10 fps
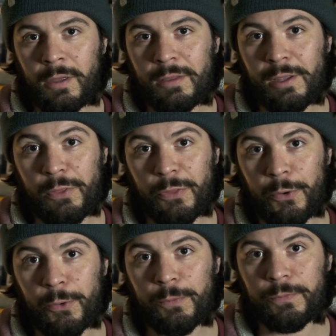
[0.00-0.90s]
The
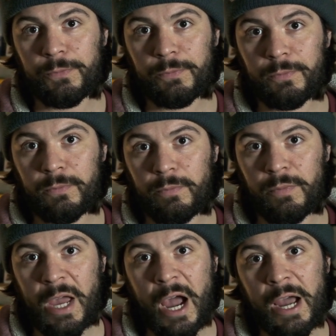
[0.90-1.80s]
truth
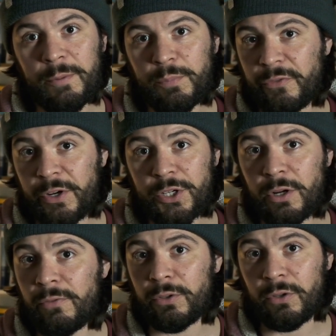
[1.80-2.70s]
behind
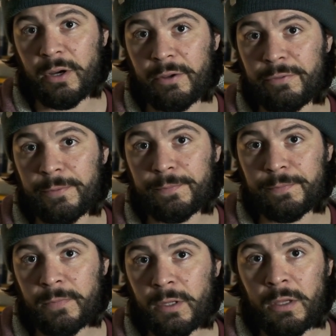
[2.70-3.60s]
professional photography
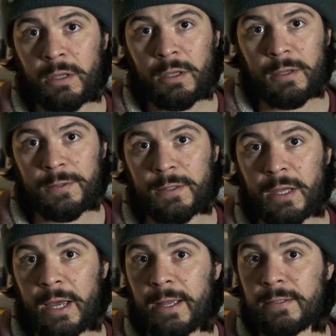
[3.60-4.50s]
is
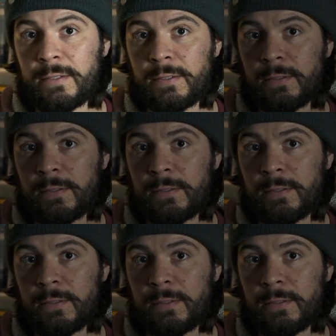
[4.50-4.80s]
that